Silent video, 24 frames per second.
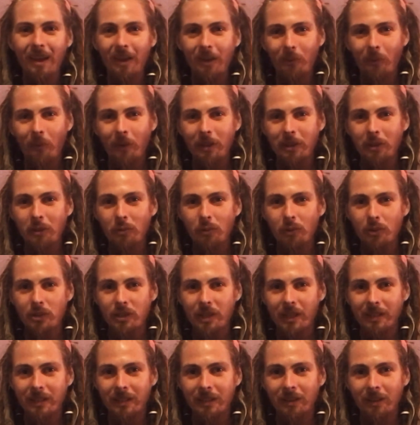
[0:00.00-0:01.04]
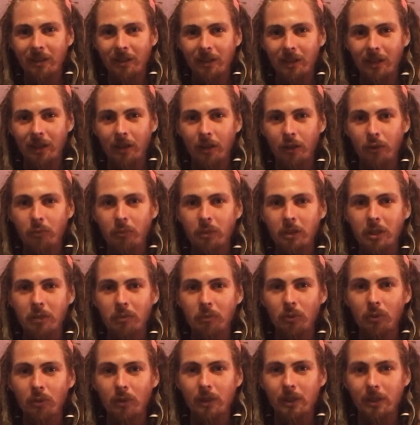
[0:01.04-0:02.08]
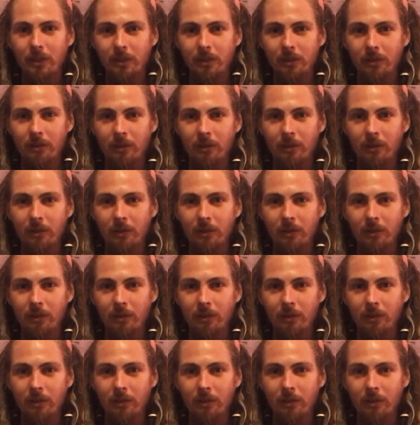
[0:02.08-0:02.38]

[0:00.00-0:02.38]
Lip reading: What you're projecting onto other people is